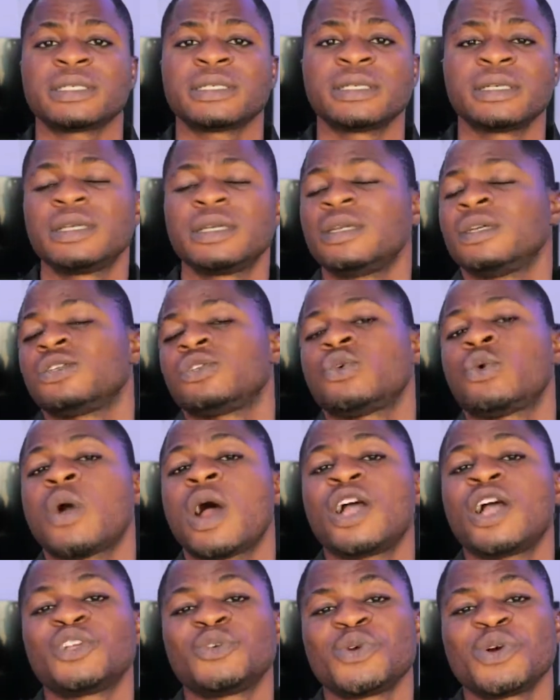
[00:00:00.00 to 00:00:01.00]

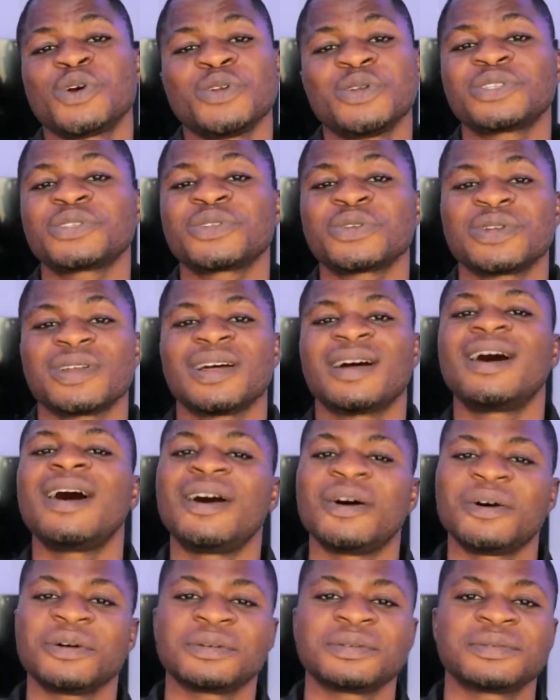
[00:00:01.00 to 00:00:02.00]
And you always turn her
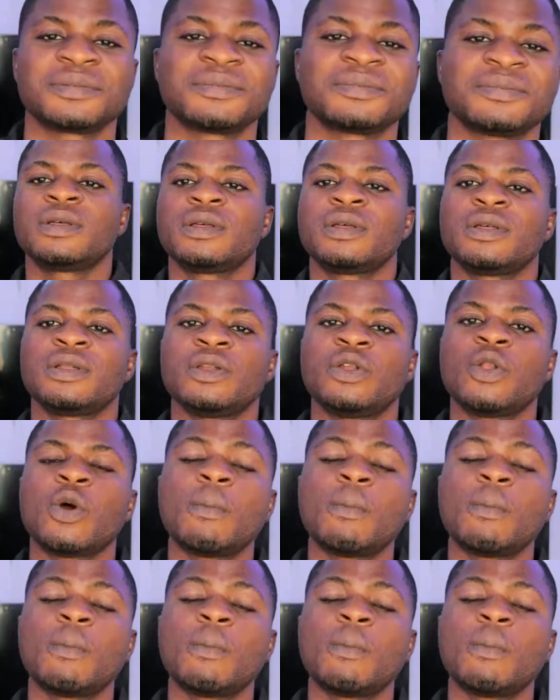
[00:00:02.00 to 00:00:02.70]
on.